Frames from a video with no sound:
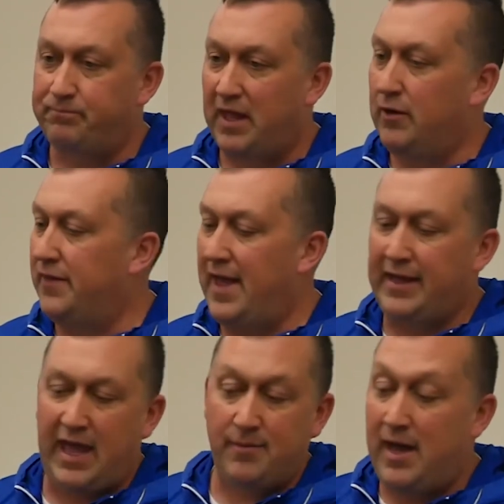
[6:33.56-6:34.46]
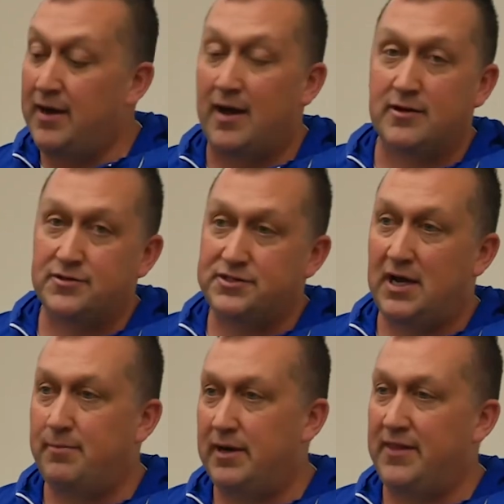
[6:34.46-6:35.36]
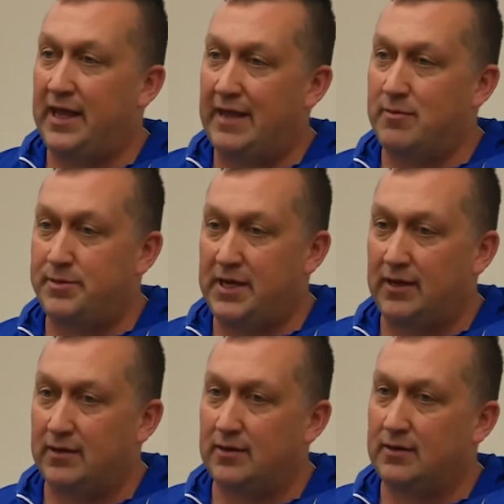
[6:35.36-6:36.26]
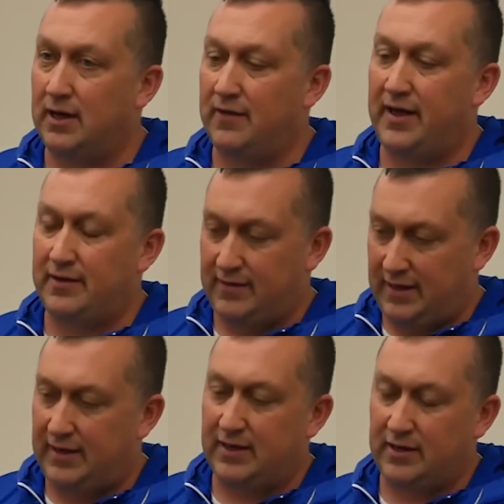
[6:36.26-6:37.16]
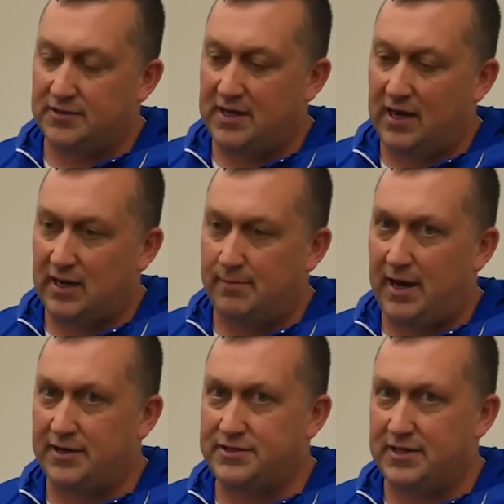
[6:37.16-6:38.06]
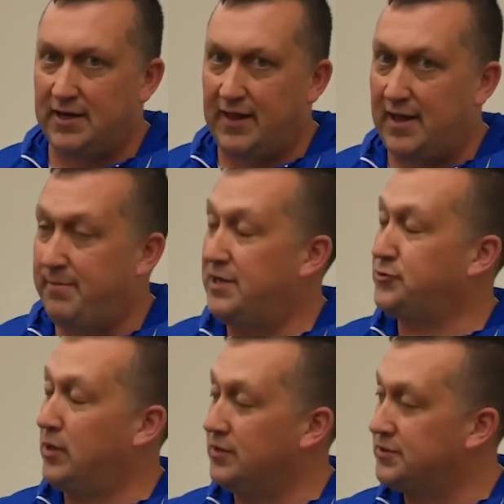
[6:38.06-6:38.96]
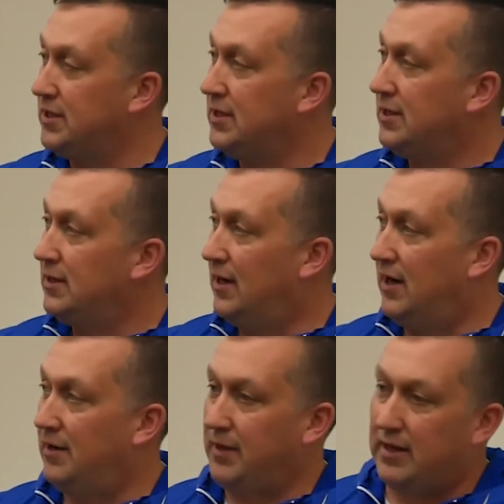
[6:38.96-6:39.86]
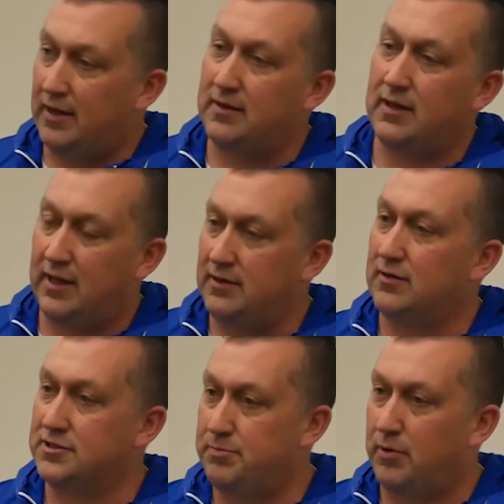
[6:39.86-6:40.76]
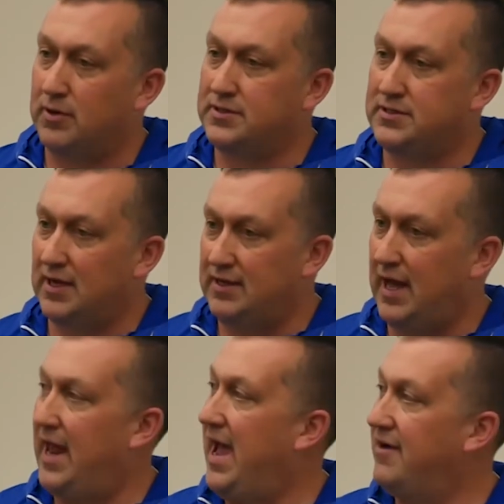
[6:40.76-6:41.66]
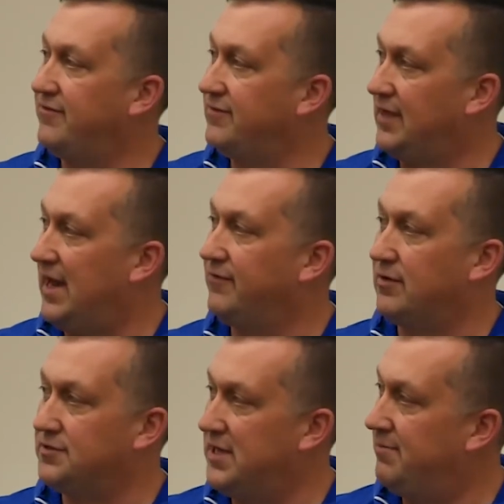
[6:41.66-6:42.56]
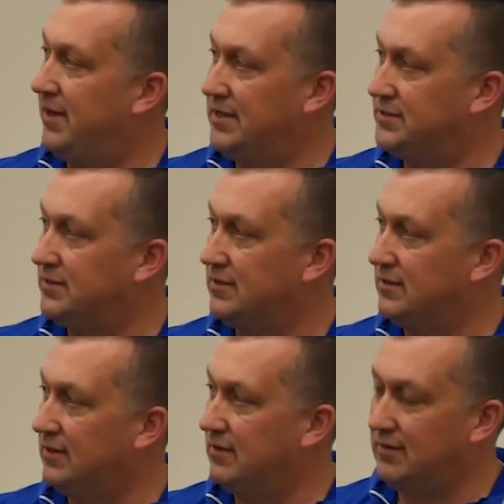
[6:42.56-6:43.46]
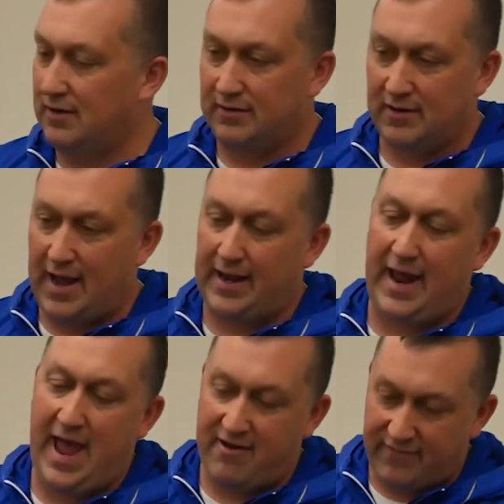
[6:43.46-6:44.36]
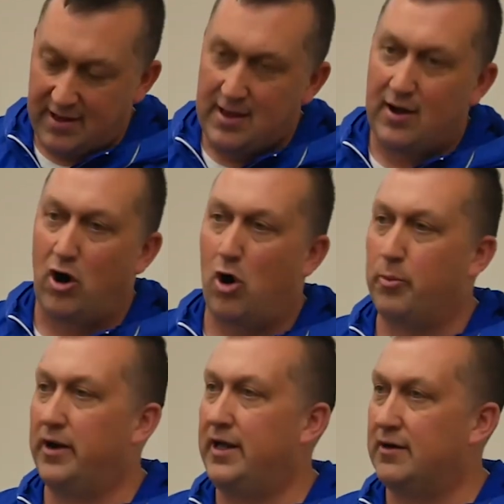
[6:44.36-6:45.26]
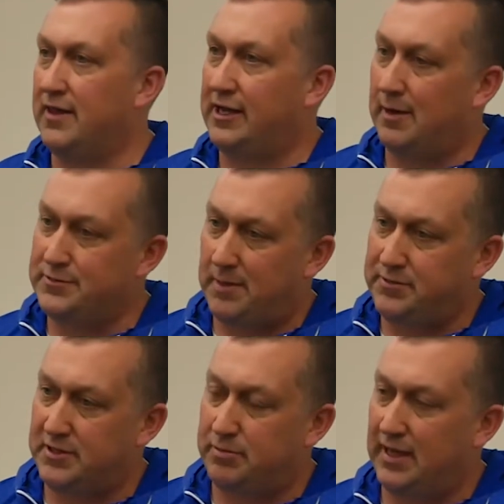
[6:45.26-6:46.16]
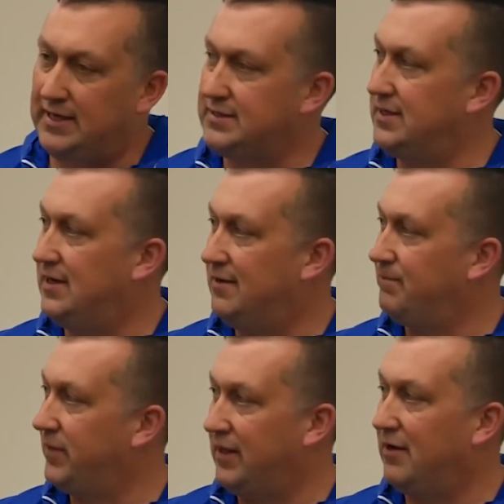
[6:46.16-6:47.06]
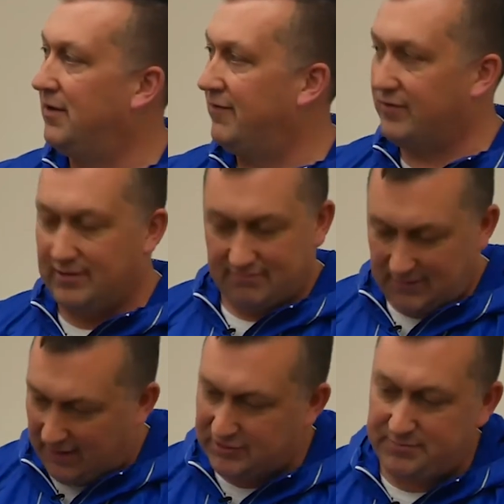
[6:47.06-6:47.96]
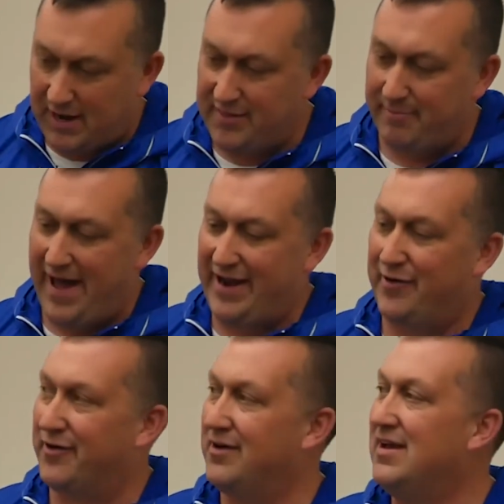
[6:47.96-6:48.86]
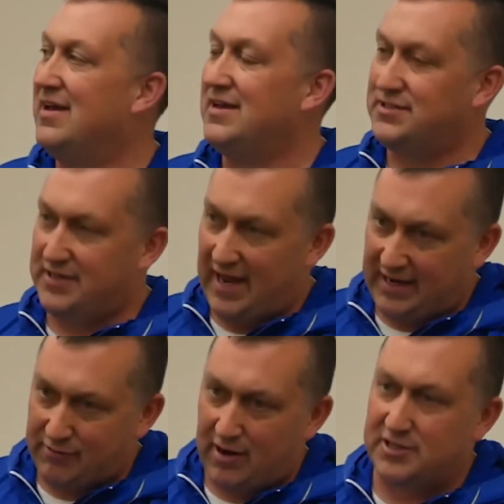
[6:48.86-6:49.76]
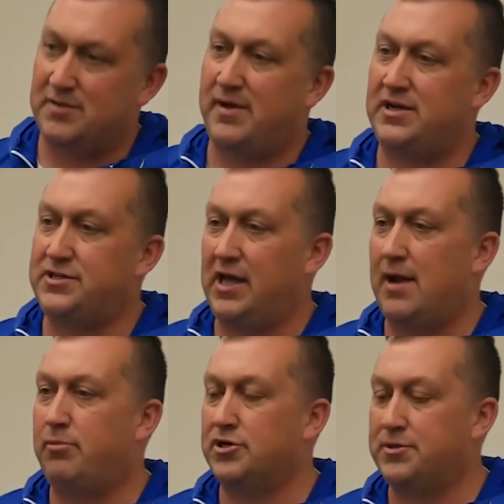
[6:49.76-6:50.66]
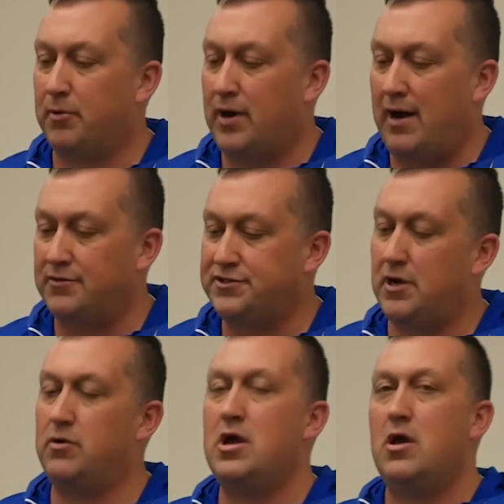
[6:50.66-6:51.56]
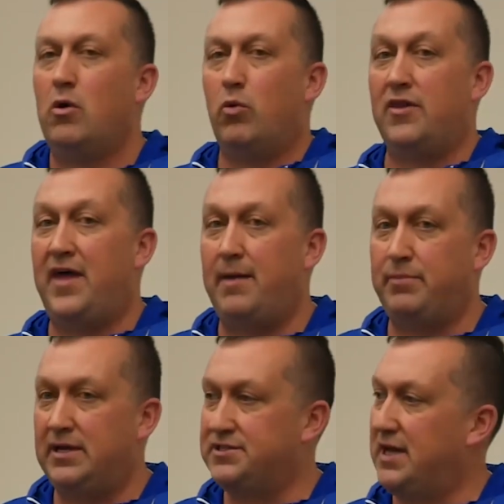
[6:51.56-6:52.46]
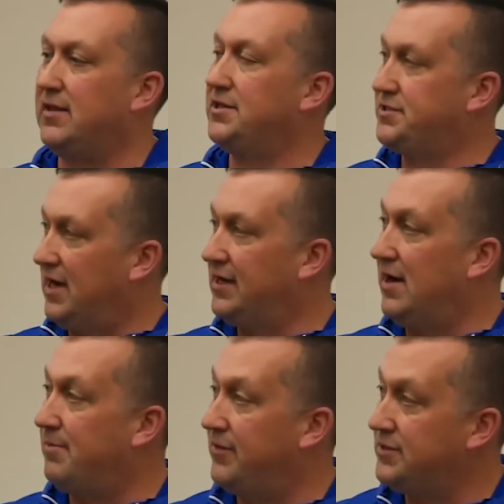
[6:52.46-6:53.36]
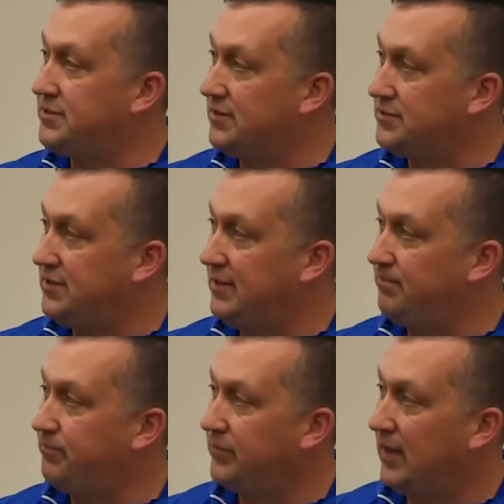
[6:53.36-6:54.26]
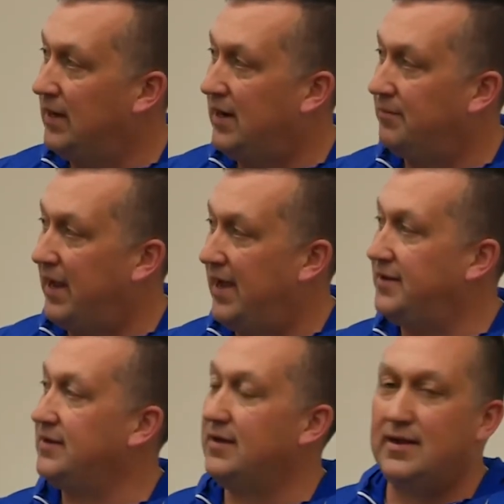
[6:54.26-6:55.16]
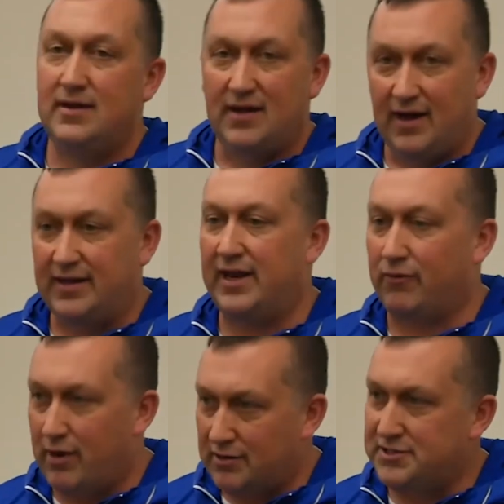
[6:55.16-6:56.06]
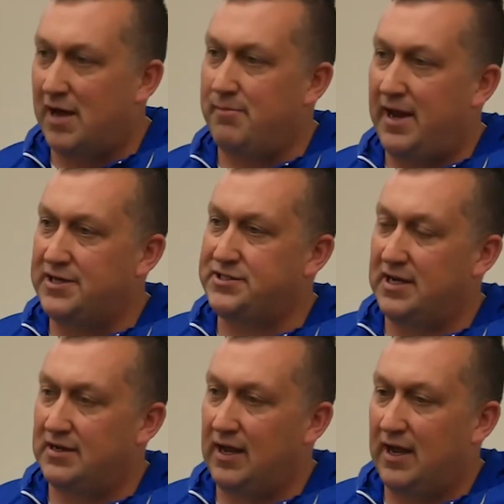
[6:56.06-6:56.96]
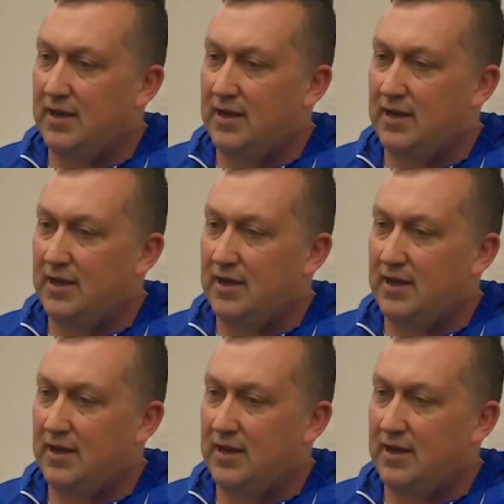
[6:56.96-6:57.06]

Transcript: In that game and others, but in that game in particular, that inning you're talking about, they had base runners. And in your sport, you got to have girls on base. You're not going to have a home run hitter that comes up to the plate, every spot in the batting order. So you got to get runners on base and you got to push them around. So with that being said, let's talk now about this year's team and getting runners on base and